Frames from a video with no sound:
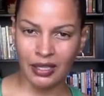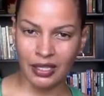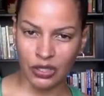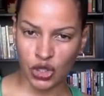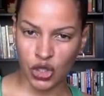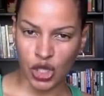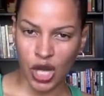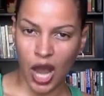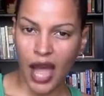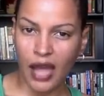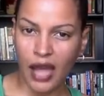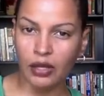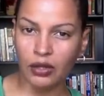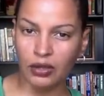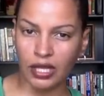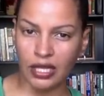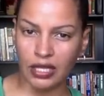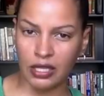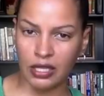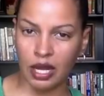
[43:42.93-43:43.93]
This
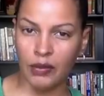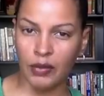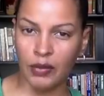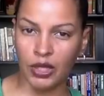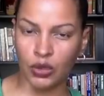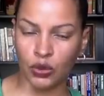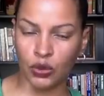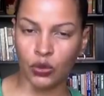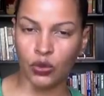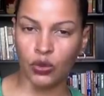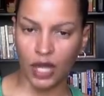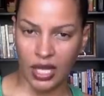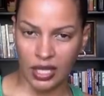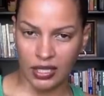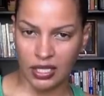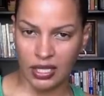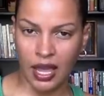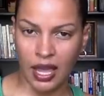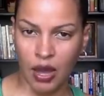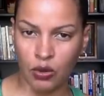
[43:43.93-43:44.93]
child that's coming through
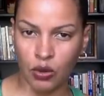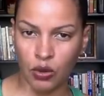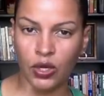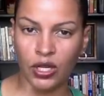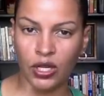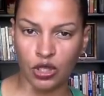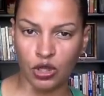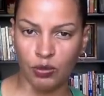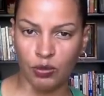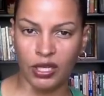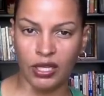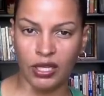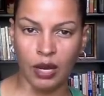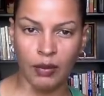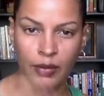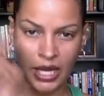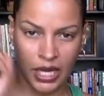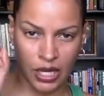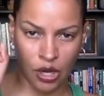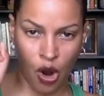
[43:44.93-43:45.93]
that's now going to
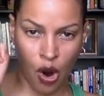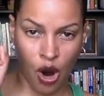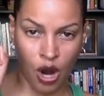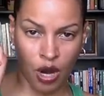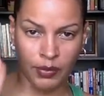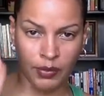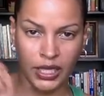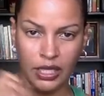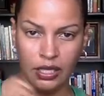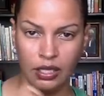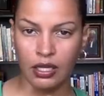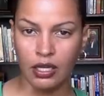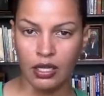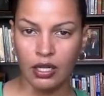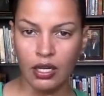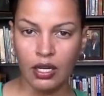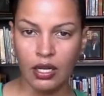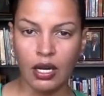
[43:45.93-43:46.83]
become an army